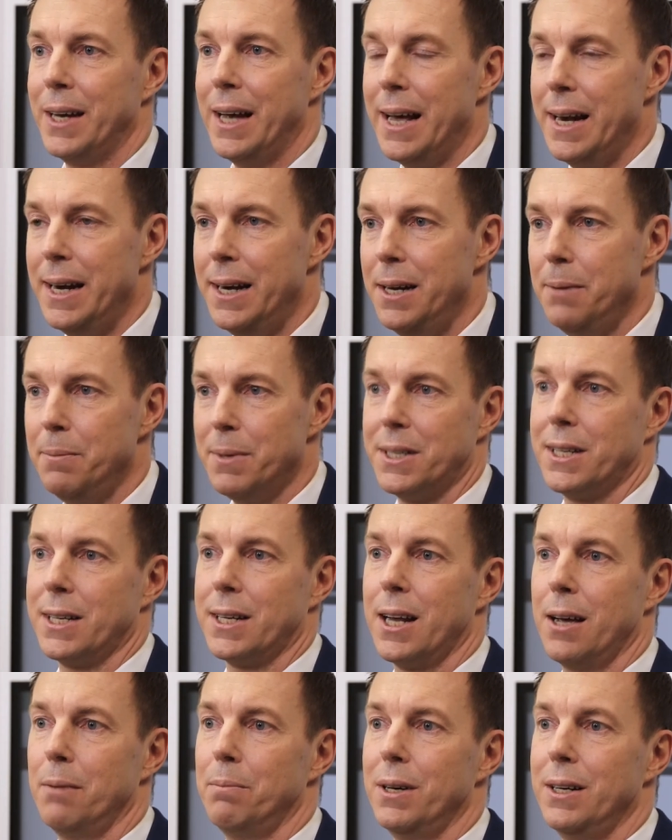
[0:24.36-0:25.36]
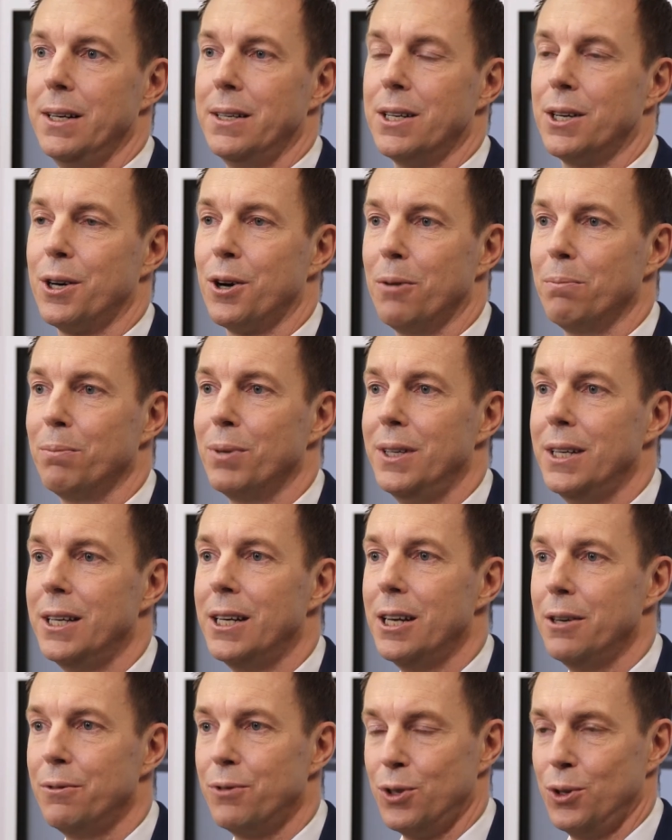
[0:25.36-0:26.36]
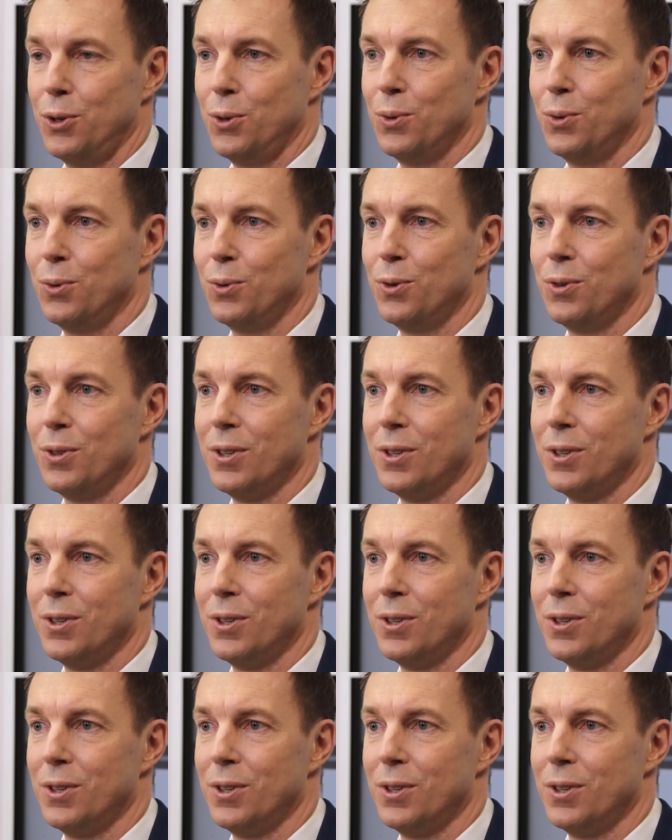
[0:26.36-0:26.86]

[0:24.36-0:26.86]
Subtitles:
a limited liability company gives you.